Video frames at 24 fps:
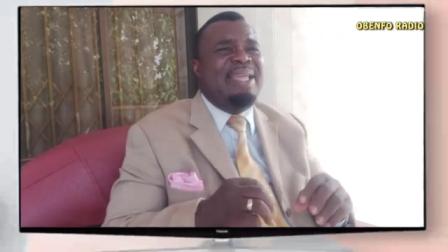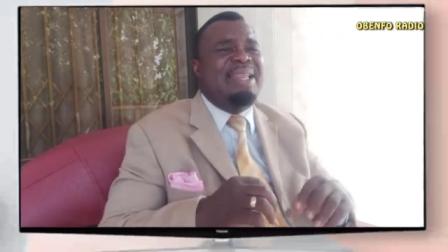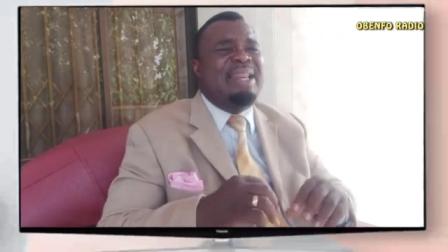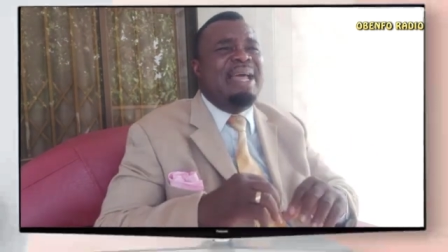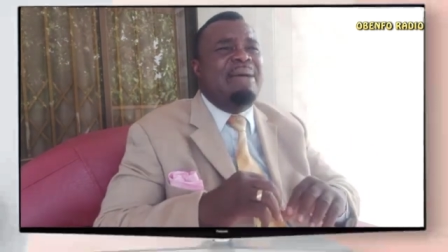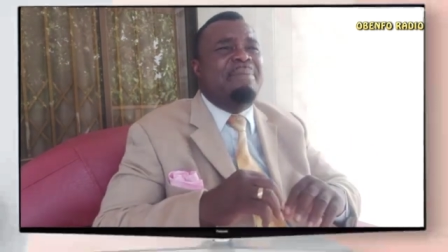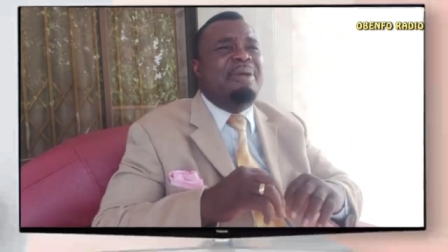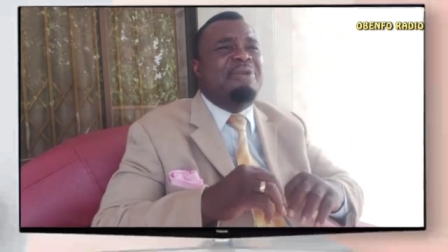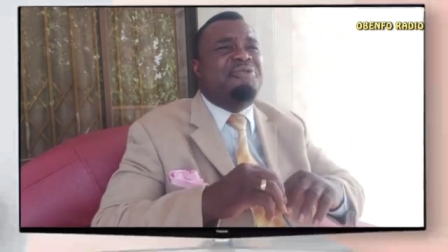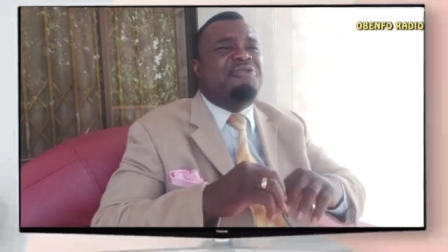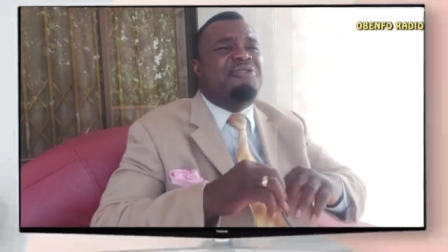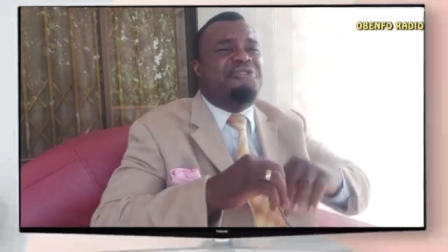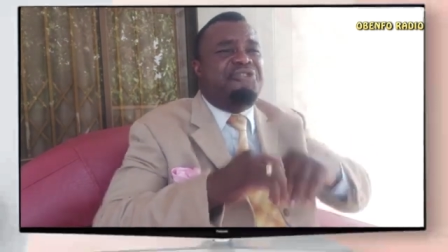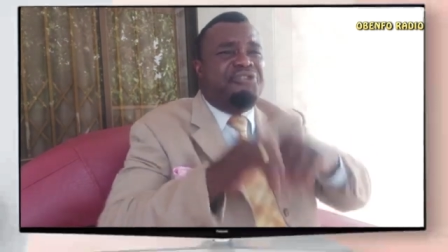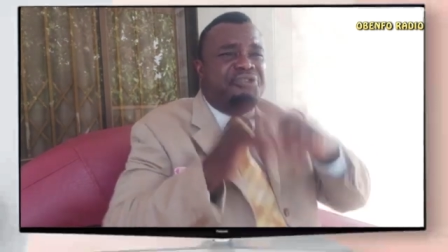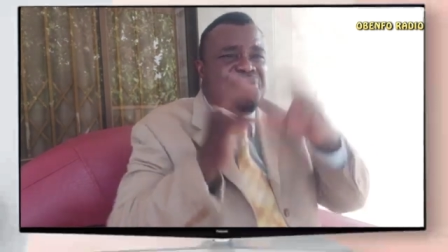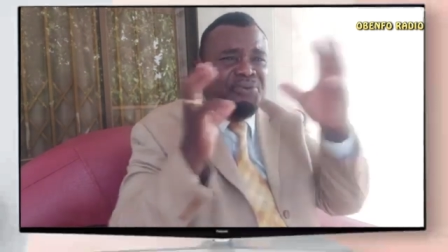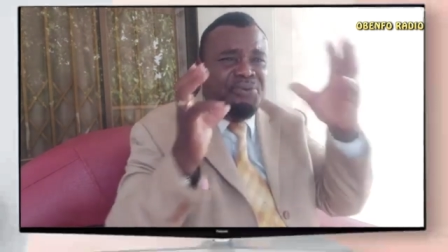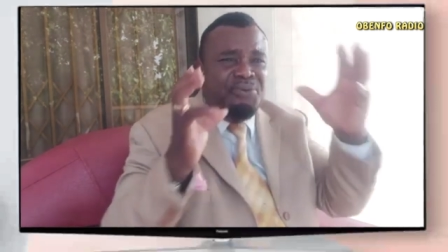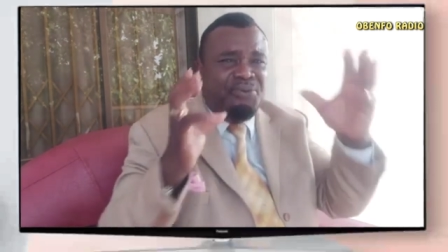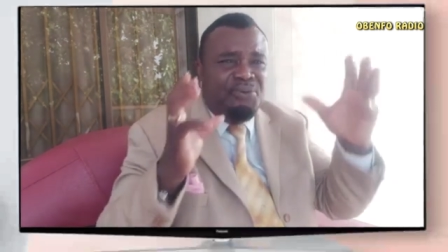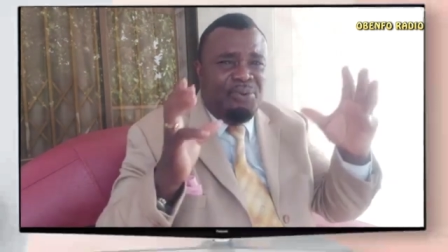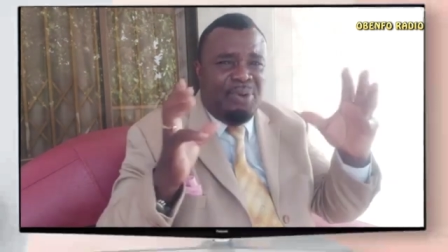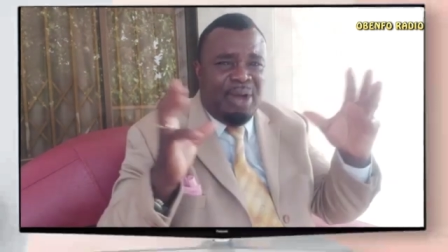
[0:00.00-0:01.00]
never
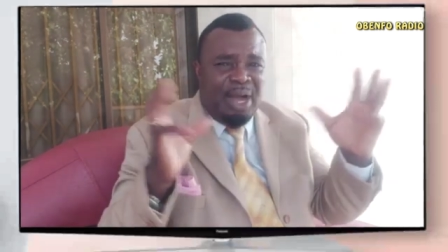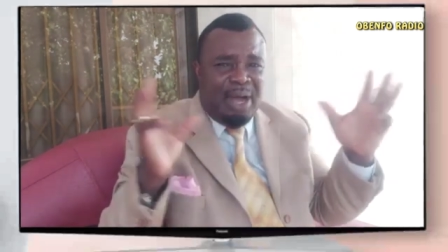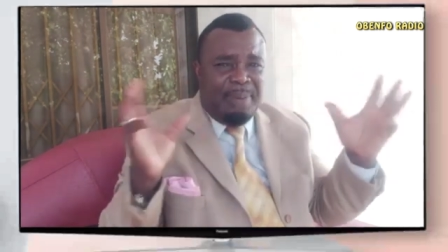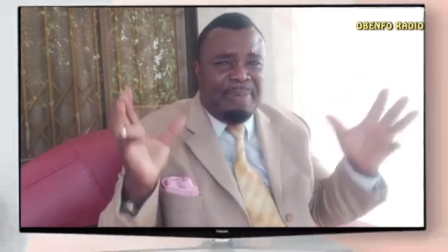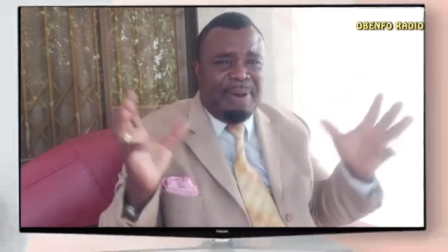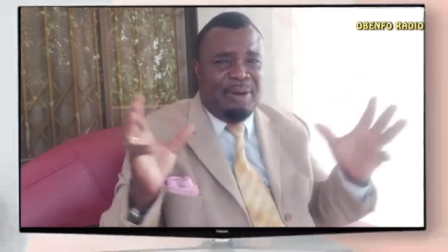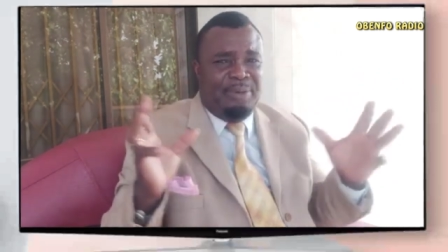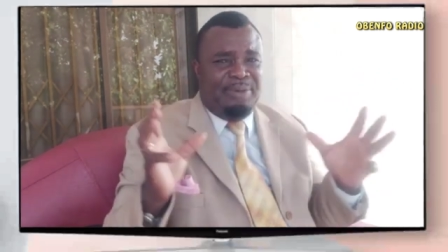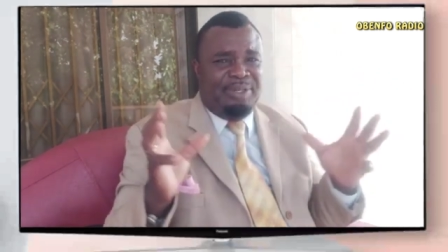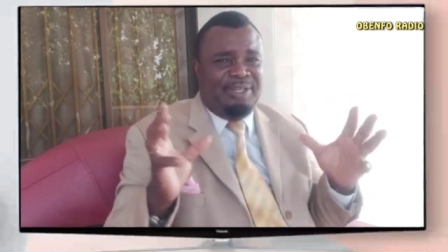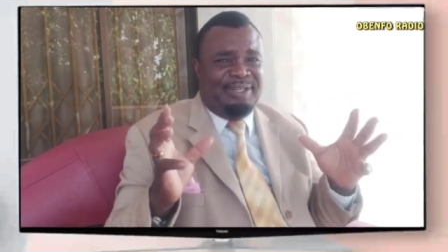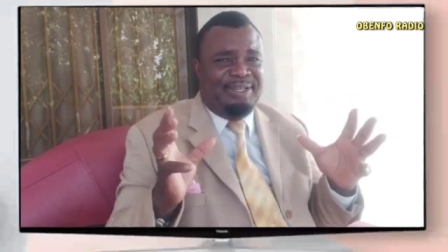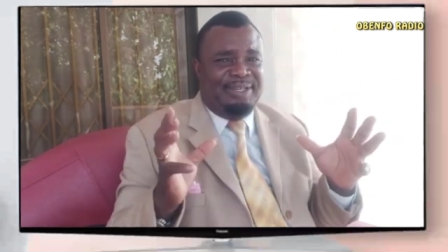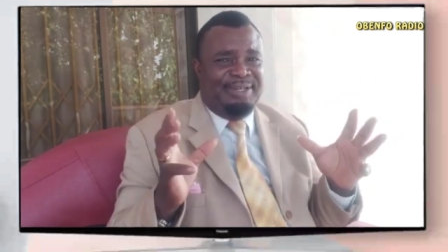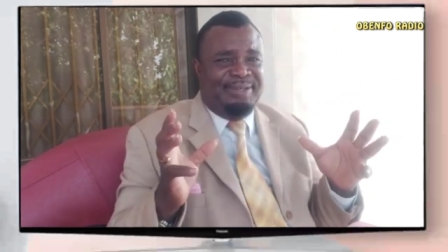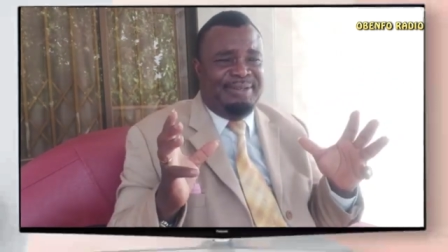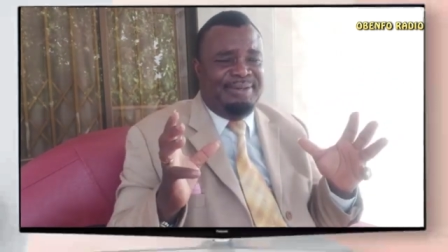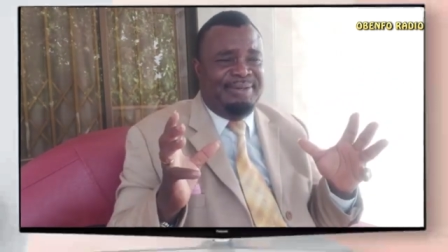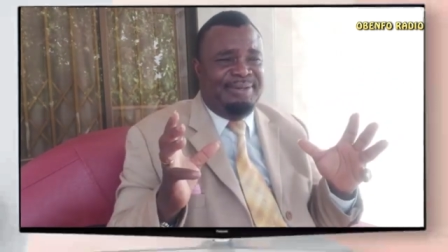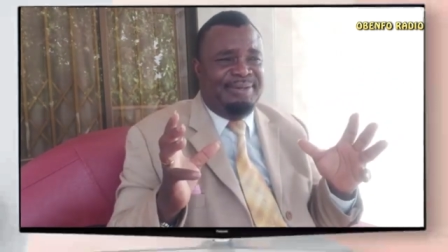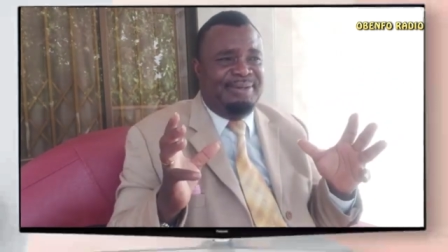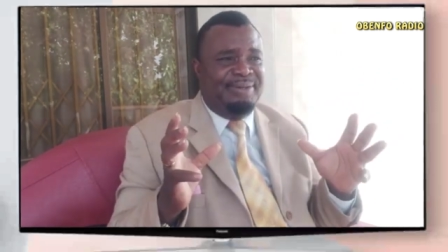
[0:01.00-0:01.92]
chichu abawanchen.